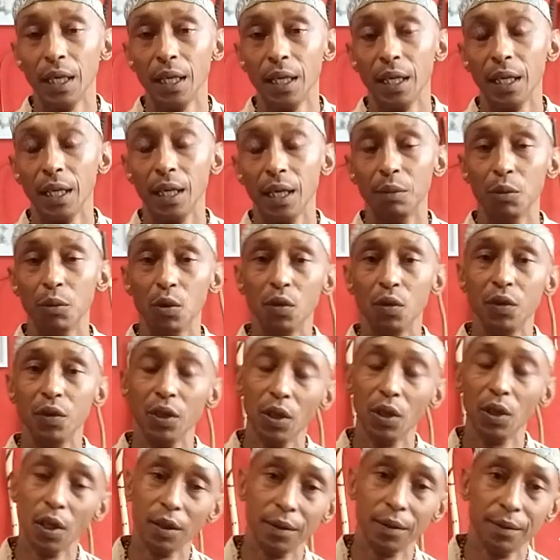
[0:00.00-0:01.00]
and
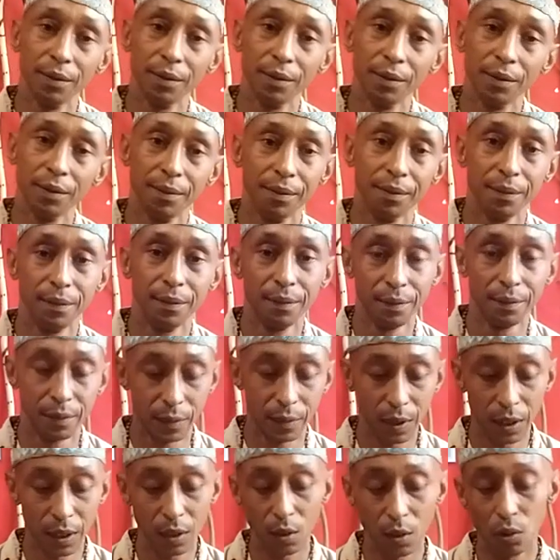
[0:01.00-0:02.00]
moving on. It
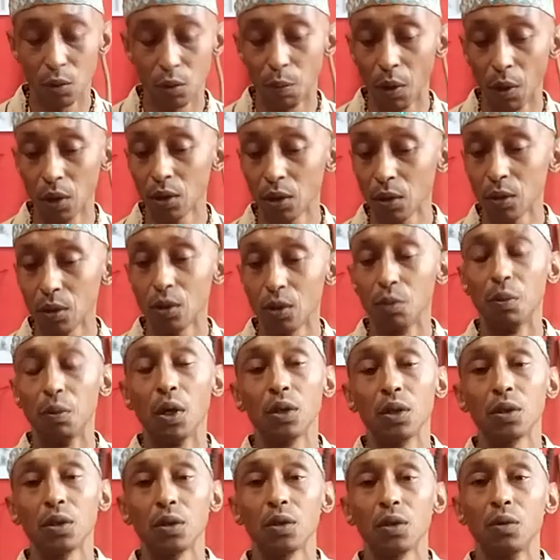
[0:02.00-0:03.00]
goes bottle to
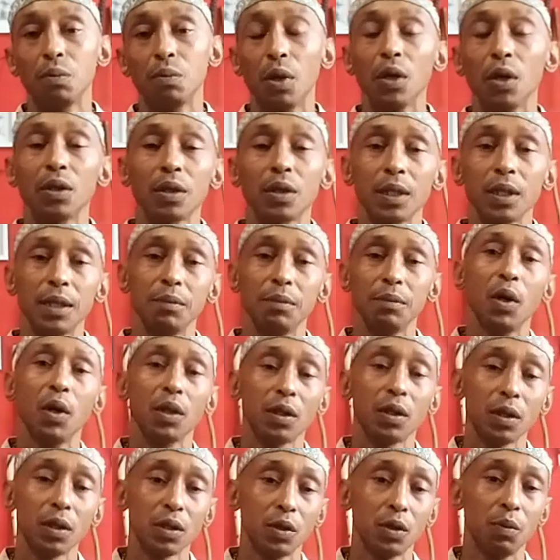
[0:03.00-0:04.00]
bottle to bottle and
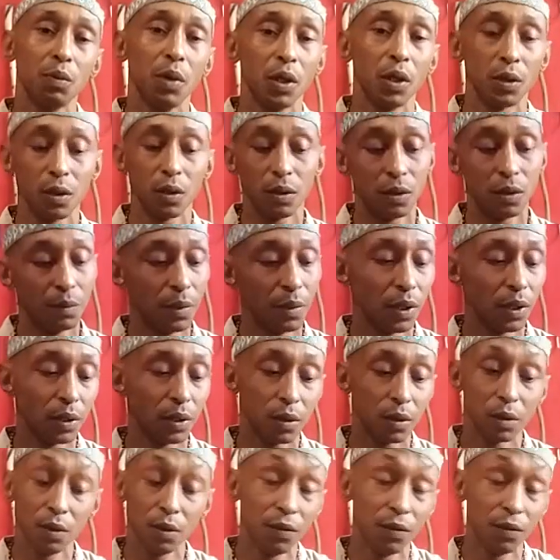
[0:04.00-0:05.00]
bottle to bottle to
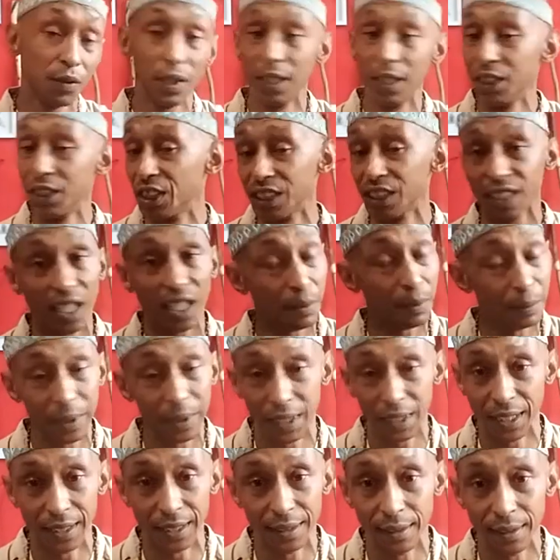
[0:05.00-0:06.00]
bottle to fill it just up
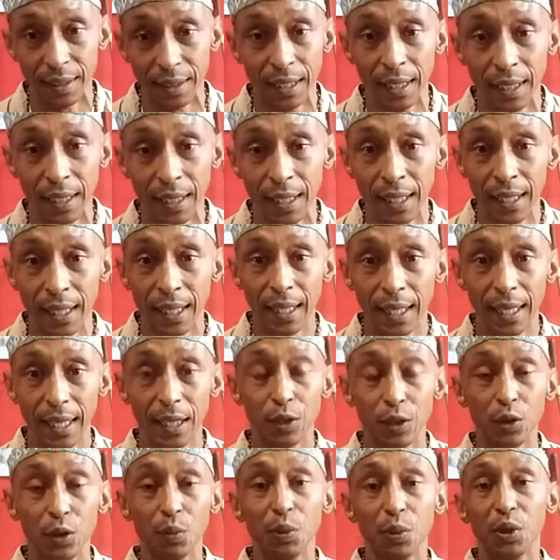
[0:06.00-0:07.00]
again.
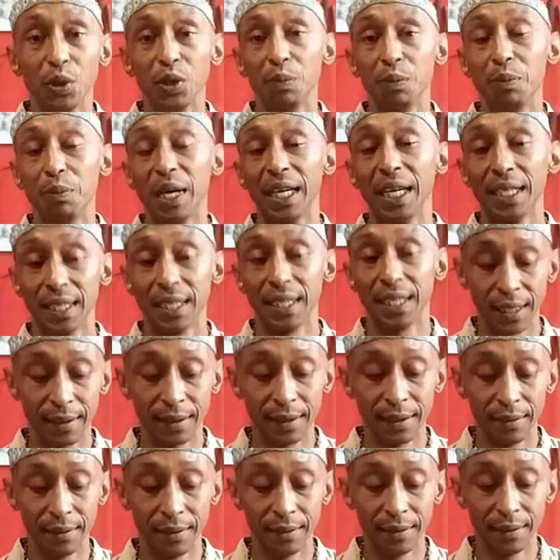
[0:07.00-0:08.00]
And you put it back,
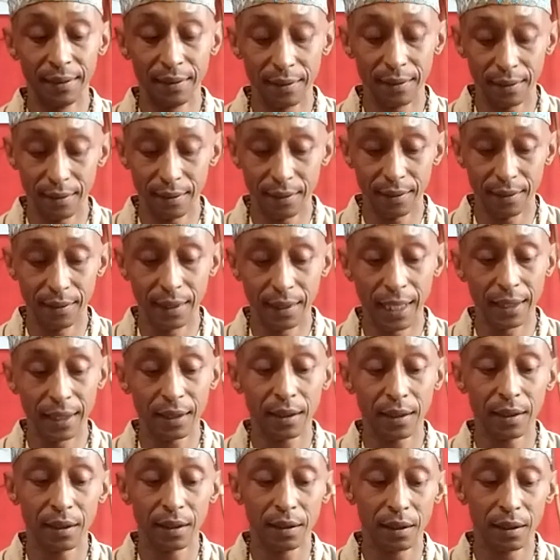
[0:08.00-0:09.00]
and that
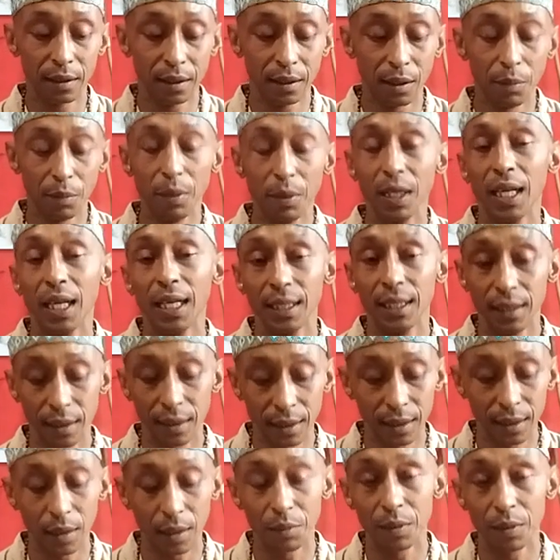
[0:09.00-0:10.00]
symbolizes
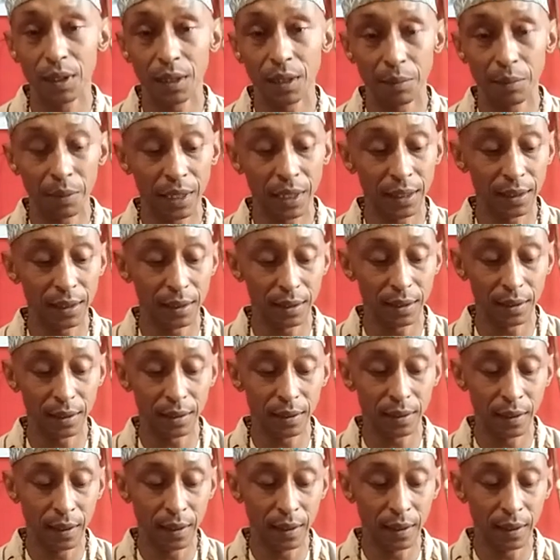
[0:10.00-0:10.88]
something amazing.